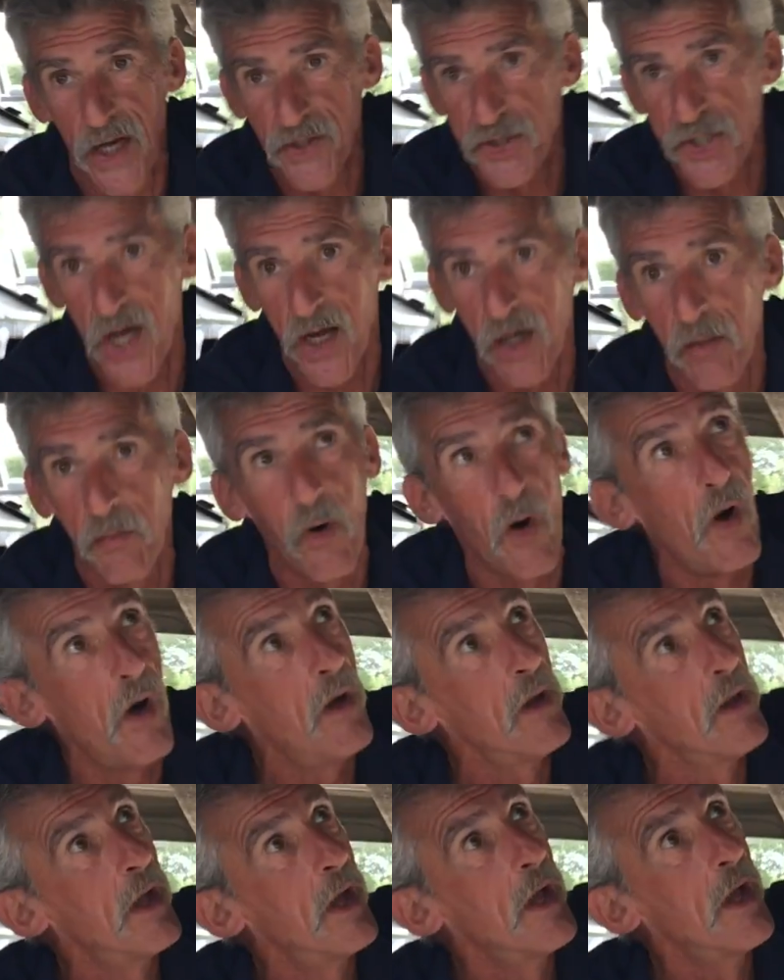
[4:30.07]
I checked them
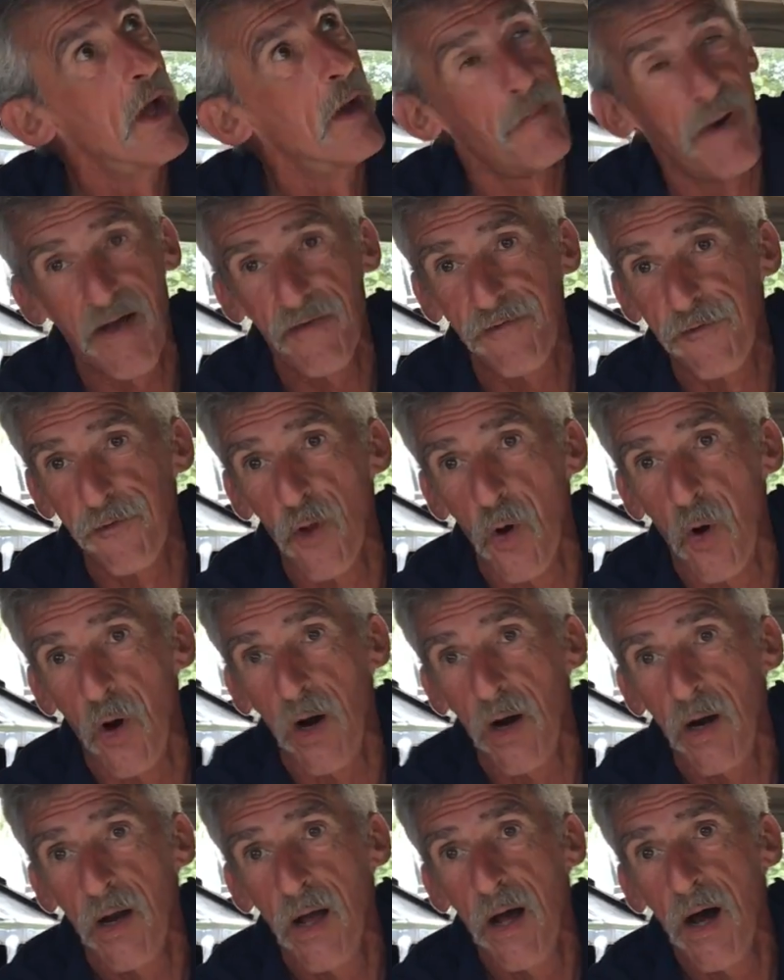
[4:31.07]
all. My
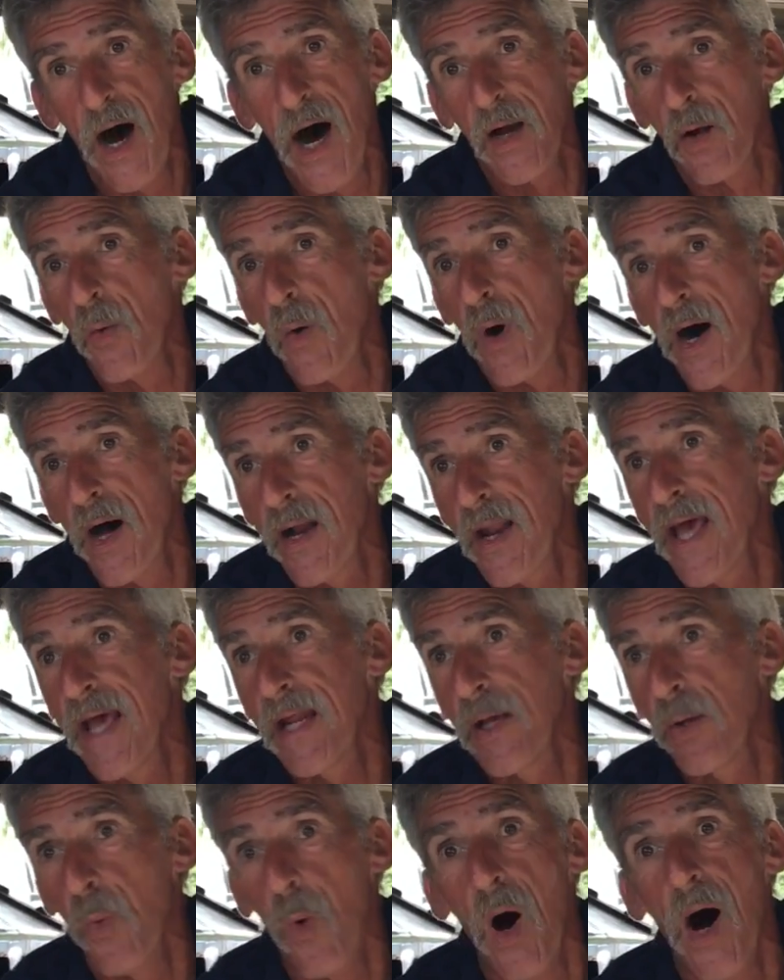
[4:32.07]
floor, I don't want
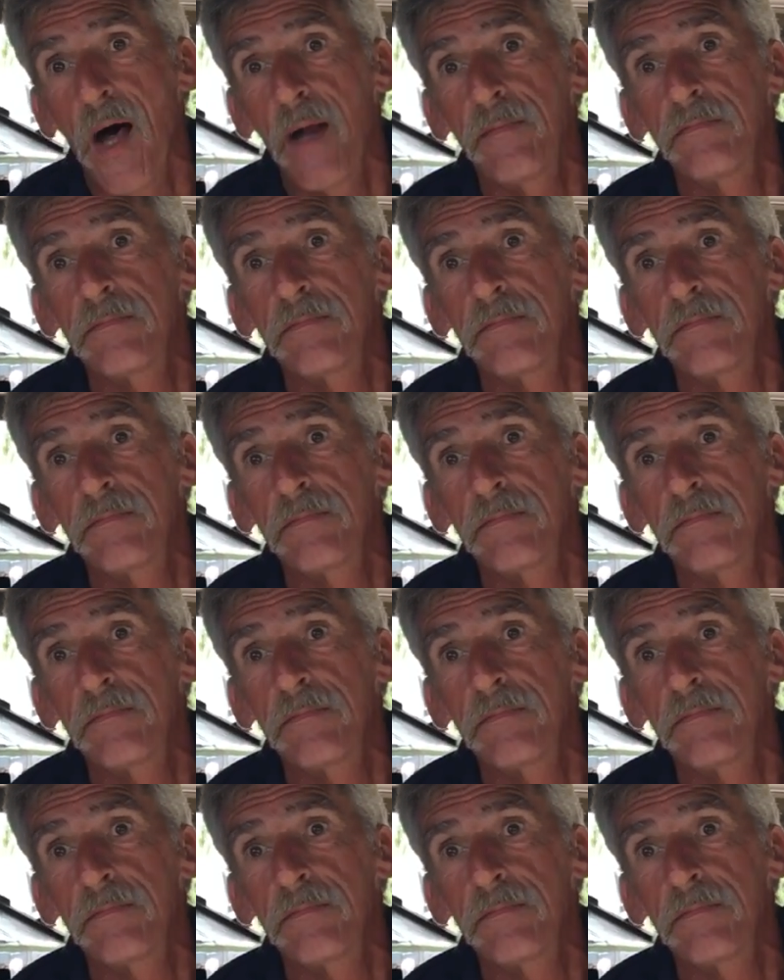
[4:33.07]
any what?